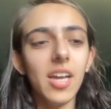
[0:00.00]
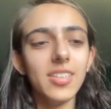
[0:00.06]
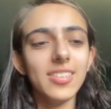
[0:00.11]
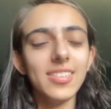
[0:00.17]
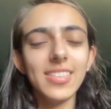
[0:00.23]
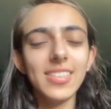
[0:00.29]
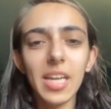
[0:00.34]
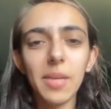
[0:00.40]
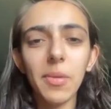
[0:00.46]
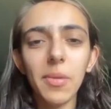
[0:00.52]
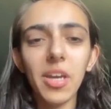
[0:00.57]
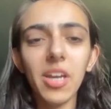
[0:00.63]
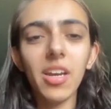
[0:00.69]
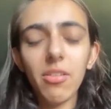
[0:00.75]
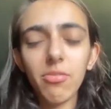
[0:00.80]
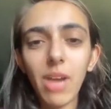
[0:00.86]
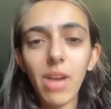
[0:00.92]

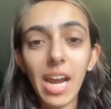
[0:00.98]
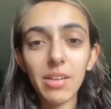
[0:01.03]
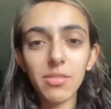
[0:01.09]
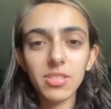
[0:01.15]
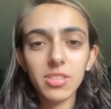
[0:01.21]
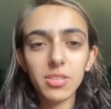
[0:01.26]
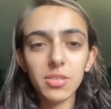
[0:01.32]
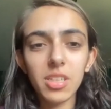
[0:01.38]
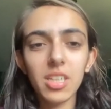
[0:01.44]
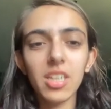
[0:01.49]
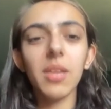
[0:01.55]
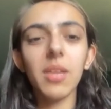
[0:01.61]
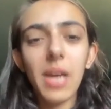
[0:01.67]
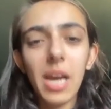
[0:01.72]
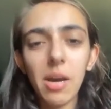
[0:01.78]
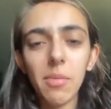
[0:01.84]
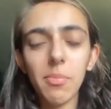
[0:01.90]
stigma around talking
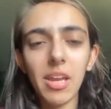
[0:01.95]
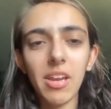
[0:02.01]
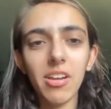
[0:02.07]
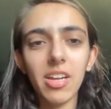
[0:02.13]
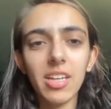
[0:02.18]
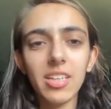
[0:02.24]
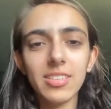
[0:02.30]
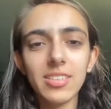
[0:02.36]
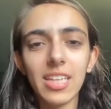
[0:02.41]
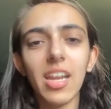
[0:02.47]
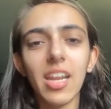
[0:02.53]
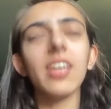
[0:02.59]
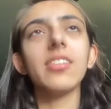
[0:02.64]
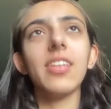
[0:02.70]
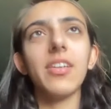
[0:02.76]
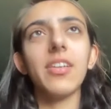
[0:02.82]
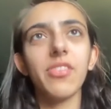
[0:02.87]
about periods and
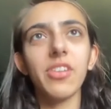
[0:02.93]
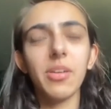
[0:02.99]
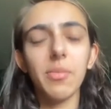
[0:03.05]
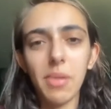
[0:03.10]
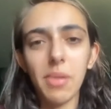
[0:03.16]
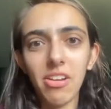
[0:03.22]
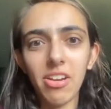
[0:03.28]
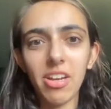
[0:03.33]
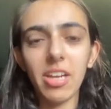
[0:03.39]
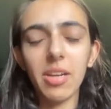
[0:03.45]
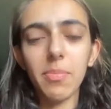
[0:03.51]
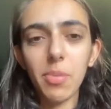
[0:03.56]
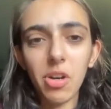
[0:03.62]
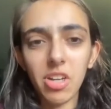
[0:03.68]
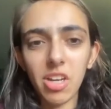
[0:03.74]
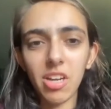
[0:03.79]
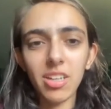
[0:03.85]
like different period
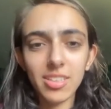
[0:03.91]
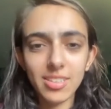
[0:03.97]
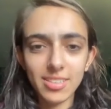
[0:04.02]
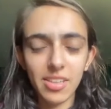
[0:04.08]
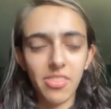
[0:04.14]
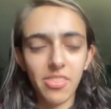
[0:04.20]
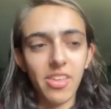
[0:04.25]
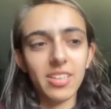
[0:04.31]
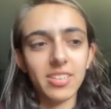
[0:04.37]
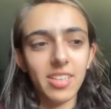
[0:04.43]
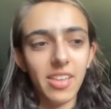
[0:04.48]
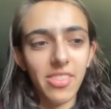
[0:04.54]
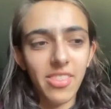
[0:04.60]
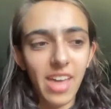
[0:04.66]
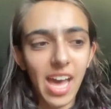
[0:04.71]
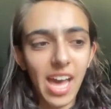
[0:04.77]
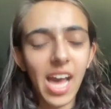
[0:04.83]
products and things
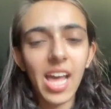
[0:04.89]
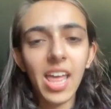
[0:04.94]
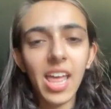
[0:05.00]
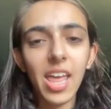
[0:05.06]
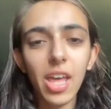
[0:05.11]
like that.